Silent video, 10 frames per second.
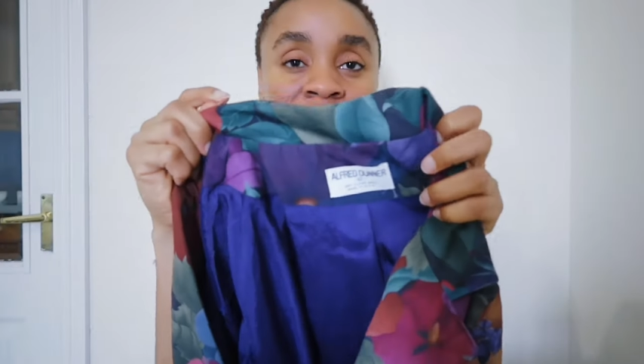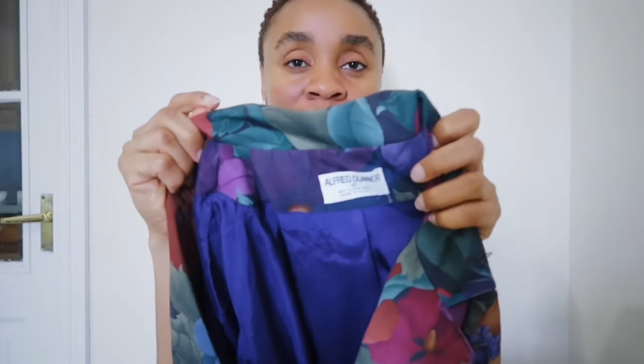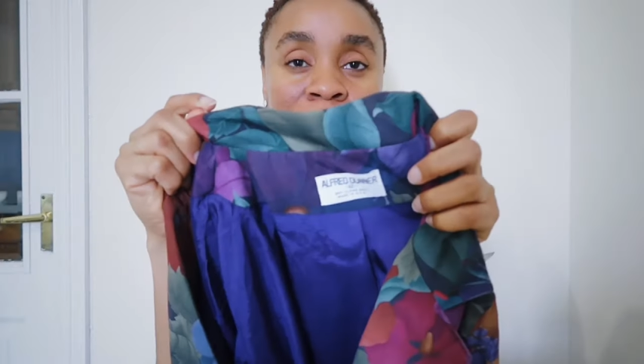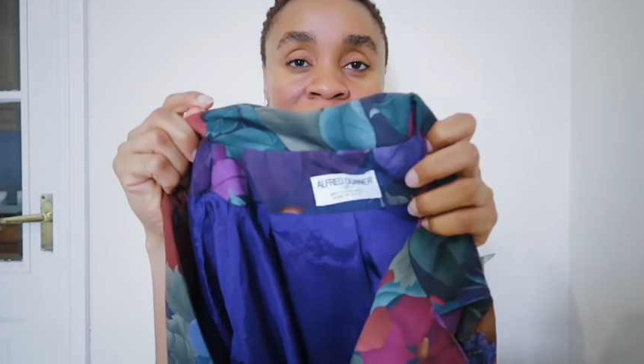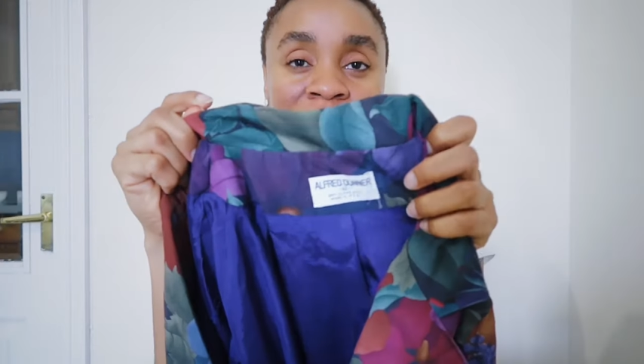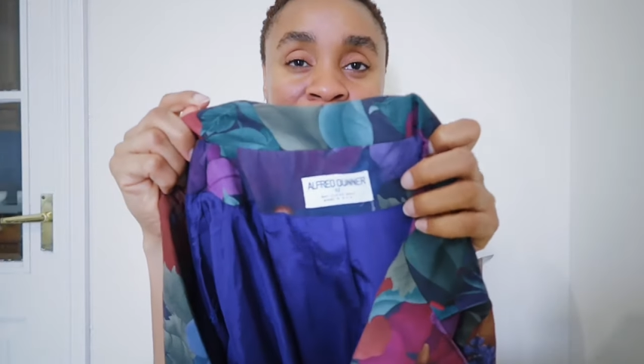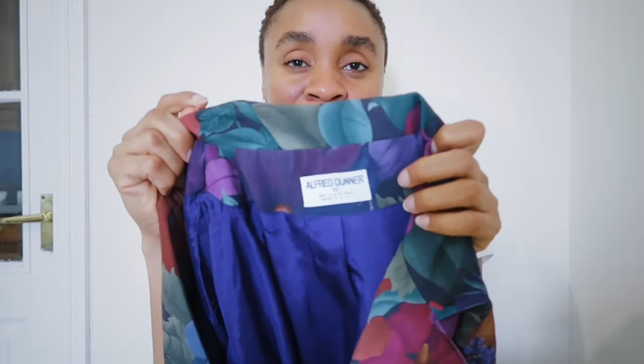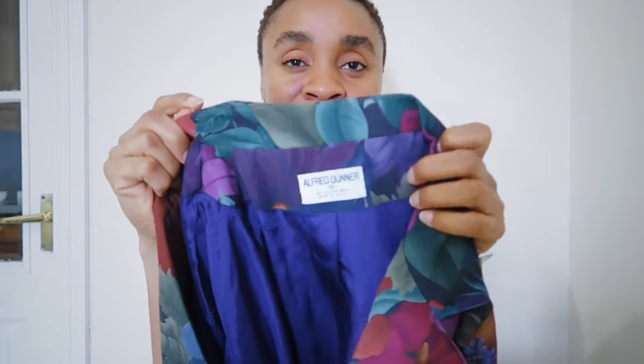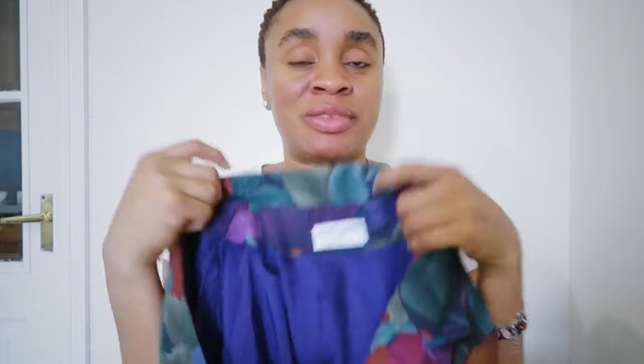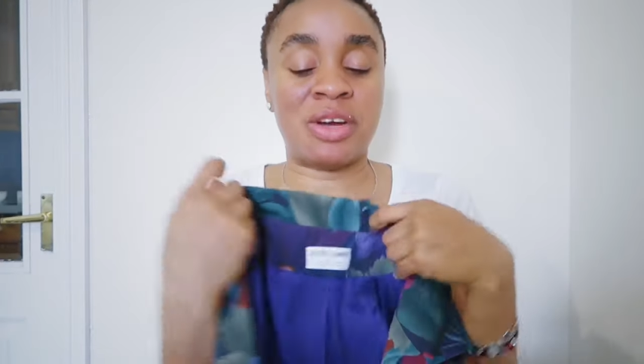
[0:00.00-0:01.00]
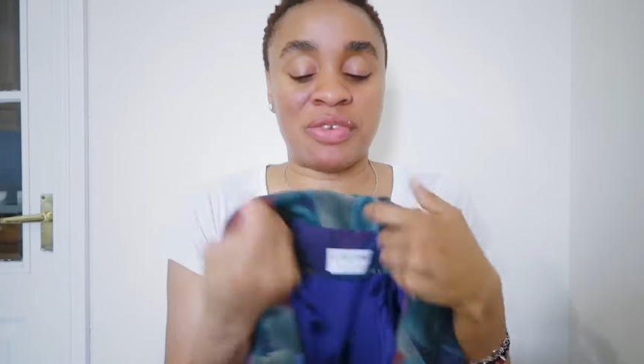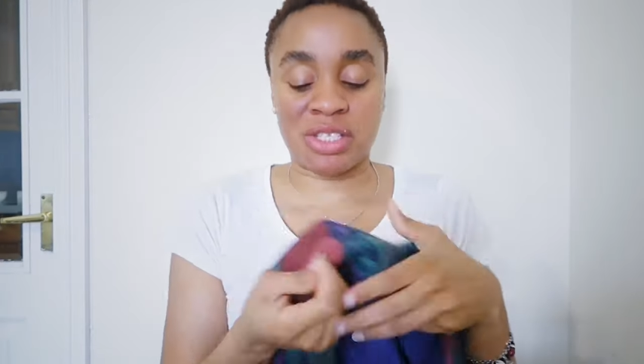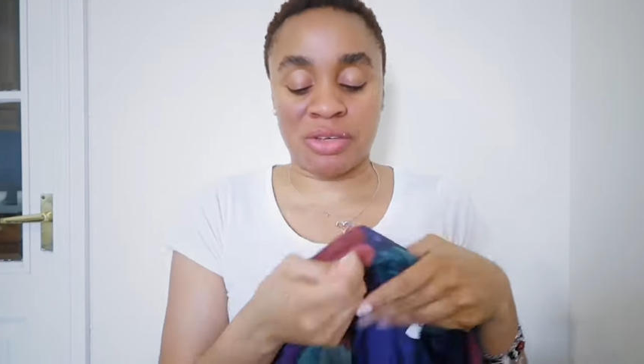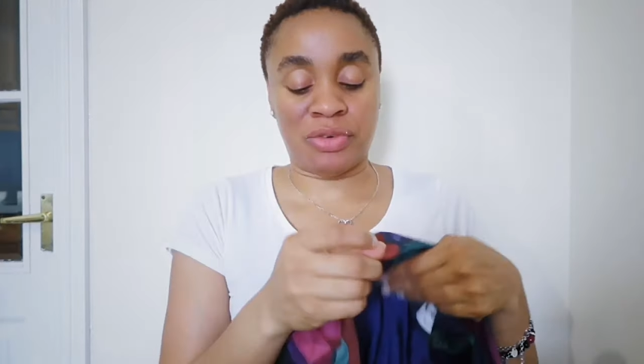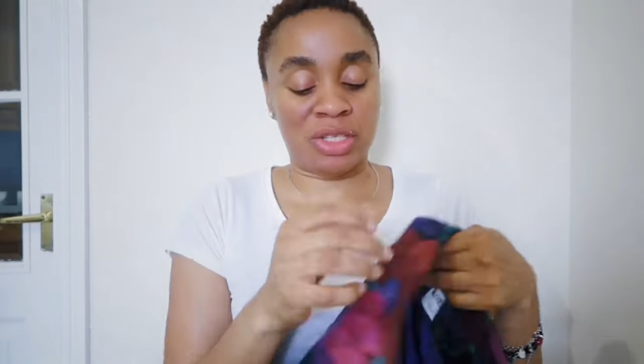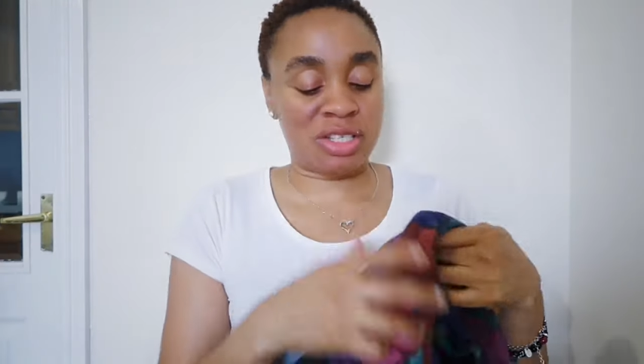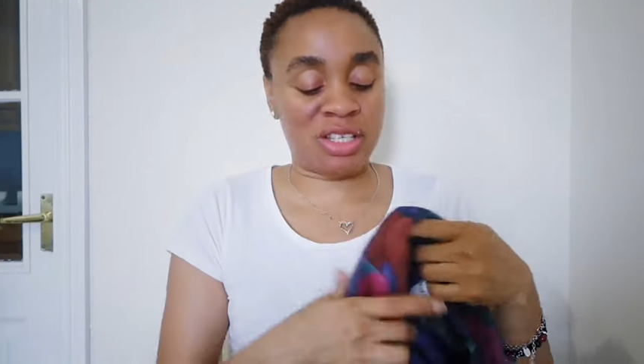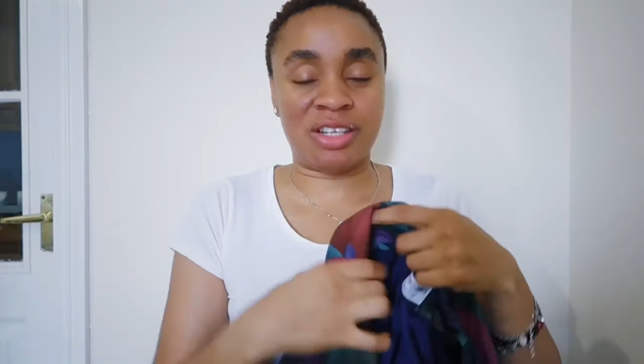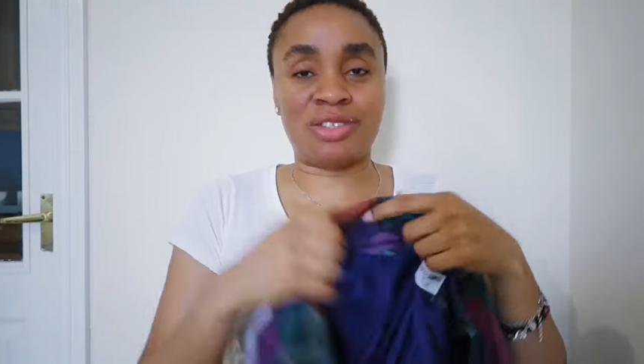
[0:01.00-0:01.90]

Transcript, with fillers: Doma. Obviously vintage.